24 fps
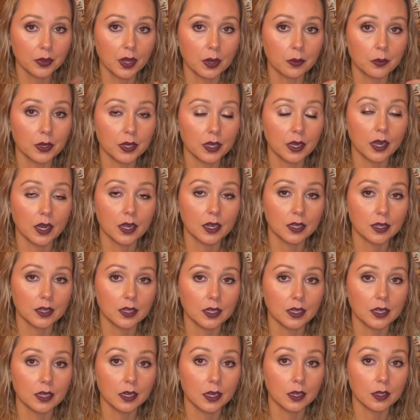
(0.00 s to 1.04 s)
that we got in
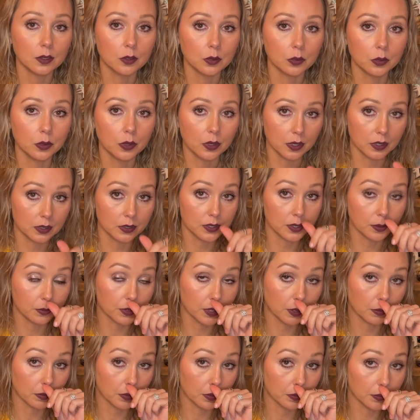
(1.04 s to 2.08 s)
the Allure
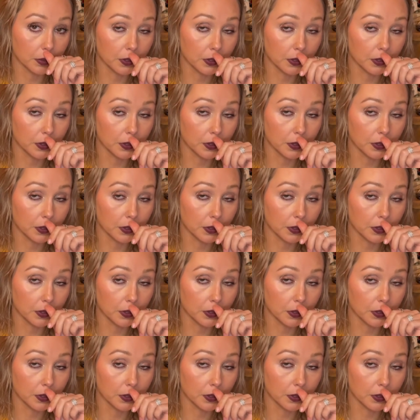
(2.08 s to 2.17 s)
September